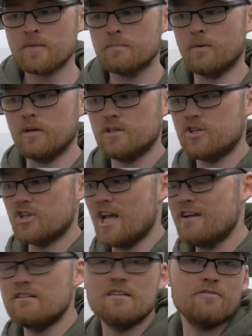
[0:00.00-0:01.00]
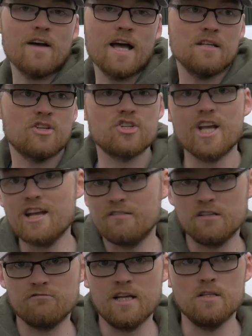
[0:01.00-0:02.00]
by sharing a van,
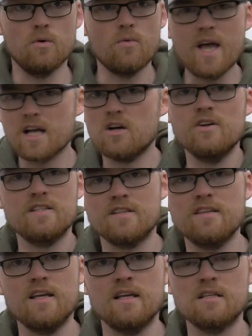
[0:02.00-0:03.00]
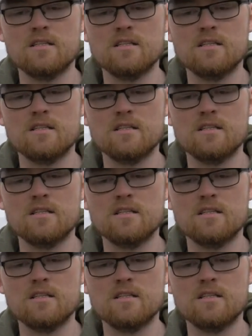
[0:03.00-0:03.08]
sharing rental, that kind of thing.